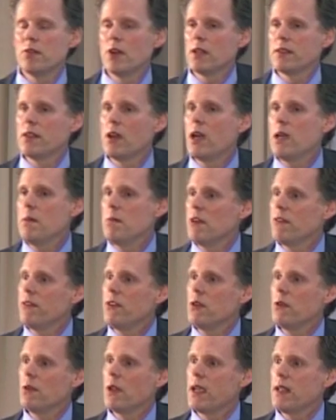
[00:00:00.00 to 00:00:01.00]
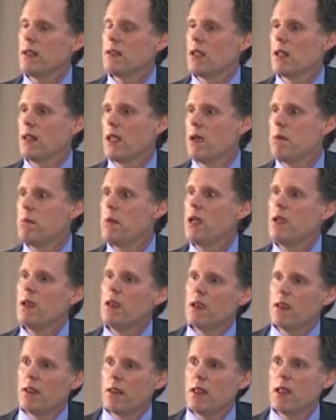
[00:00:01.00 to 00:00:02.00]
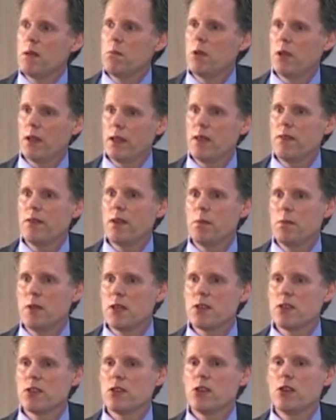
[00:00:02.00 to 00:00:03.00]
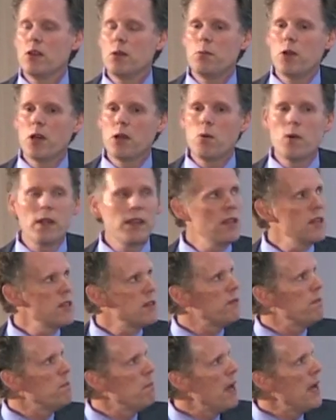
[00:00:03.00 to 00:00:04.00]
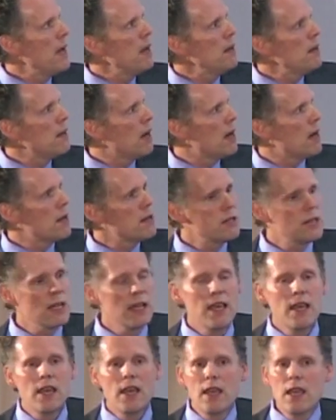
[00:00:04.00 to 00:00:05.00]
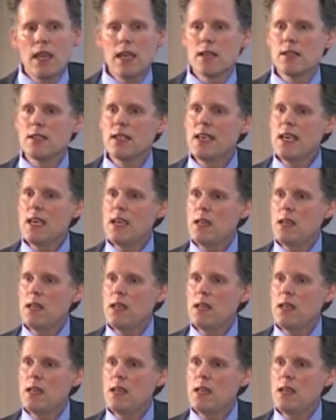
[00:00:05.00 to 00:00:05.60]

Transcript: all time. If you like Taleb, then believe him, this is a good book. What this man does is he